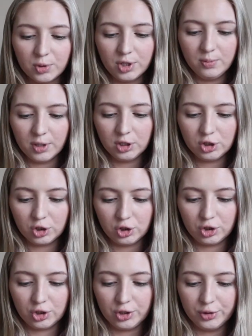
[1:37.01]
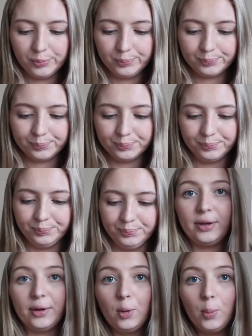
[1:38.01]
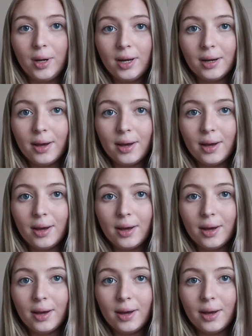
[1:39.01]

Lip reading: Pretty much, I'll show you. You open it